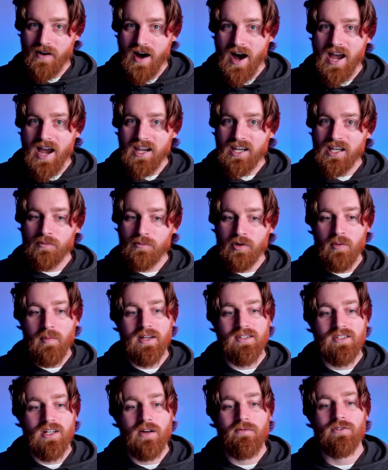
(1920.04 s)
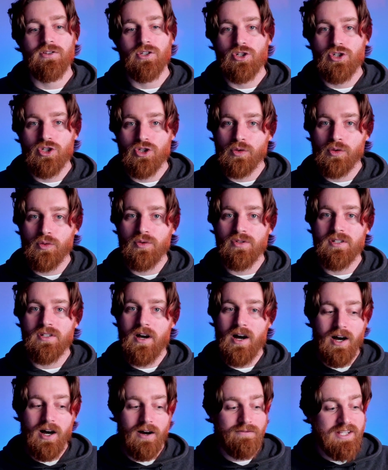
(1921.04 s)
I can put myself in the shoes
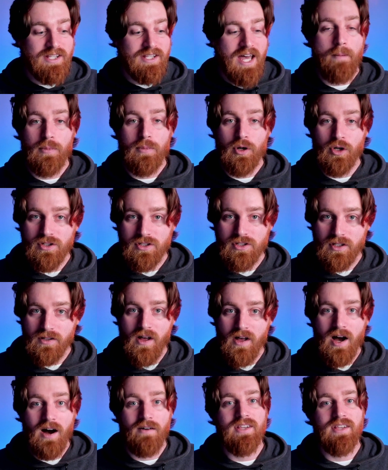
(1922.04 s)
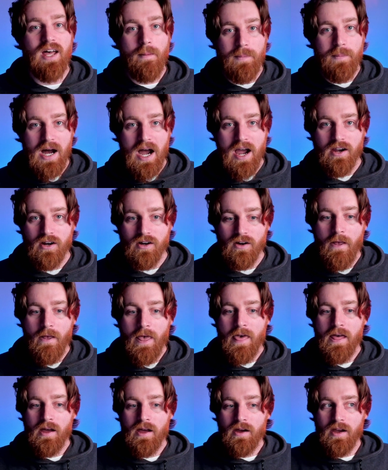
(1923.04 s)
of that person, of that buyer,
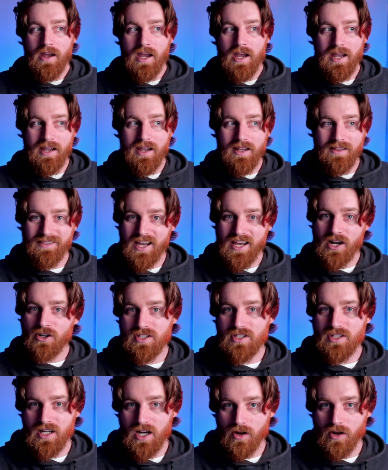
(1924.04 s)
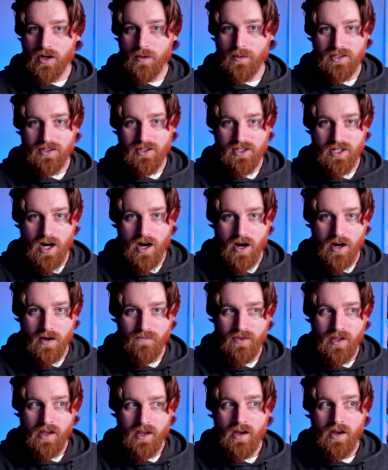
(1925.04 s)
in their scenario at the start,
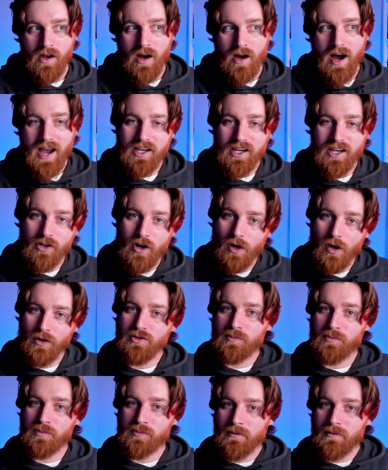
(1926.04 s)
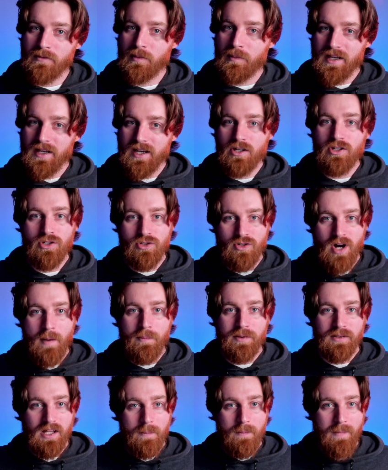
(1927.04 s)
I can also probably
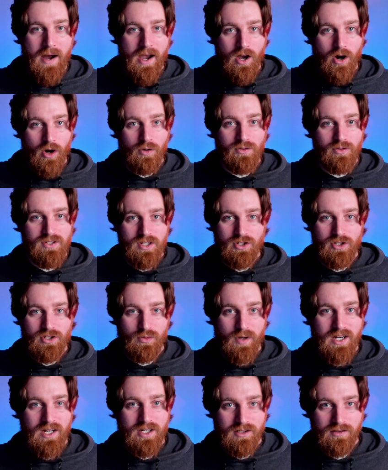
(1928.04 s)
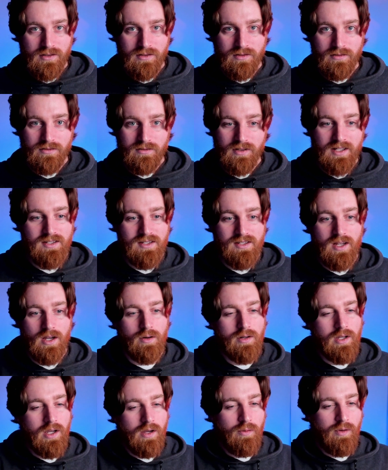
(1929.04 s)
extrapolate my own situation and say,
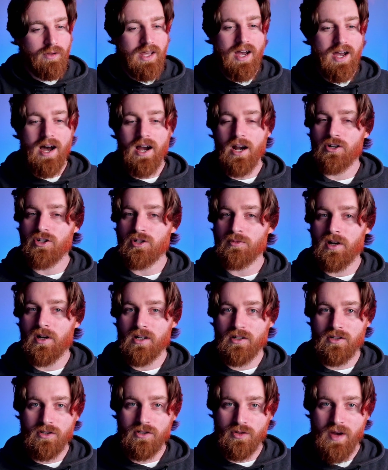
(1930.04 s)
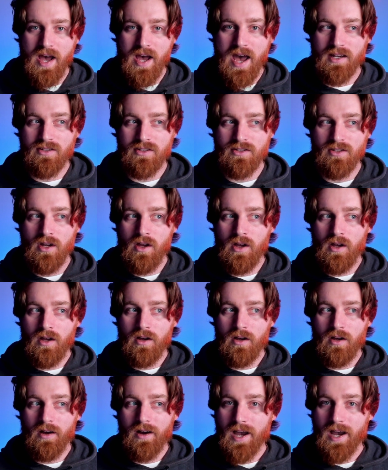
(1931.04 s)
okay, well, they hired your product to do X.
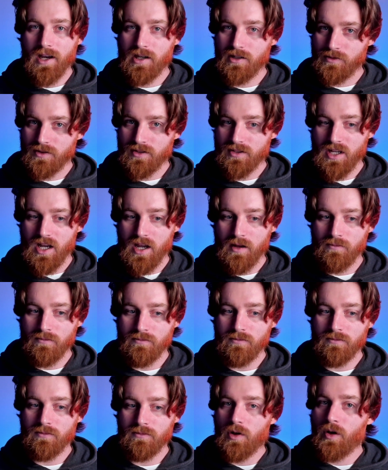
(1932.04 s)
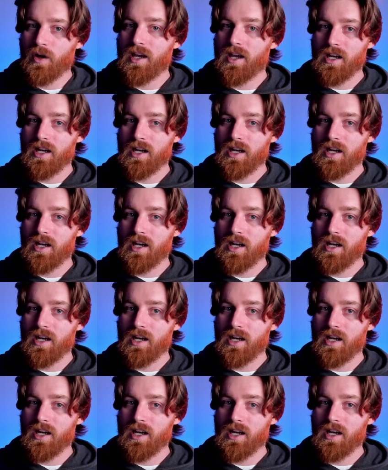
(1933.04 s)
I could do the same. Okay.